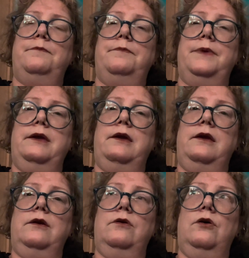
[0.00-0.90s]

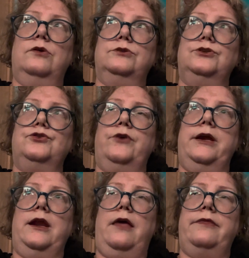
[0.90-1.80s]
being on
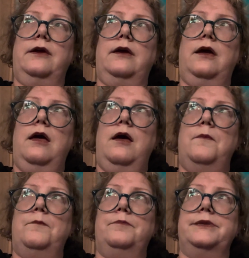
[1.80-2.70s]
screen. I think
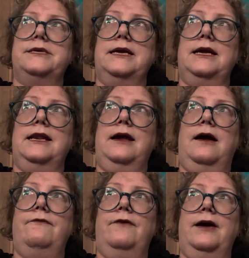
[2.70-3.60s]
particularly
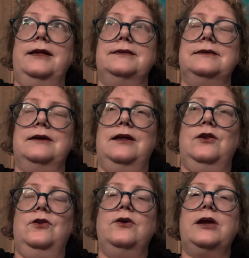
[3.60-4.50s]
I find
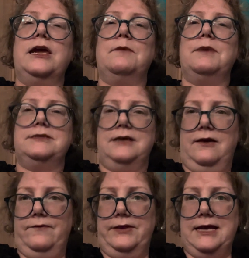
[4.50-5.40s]
looking at
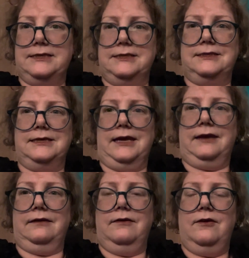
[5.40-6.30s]
myself and
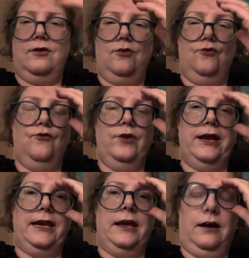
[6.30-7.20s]
editing
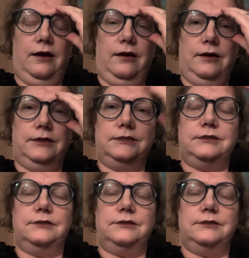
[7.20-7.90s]
really hard.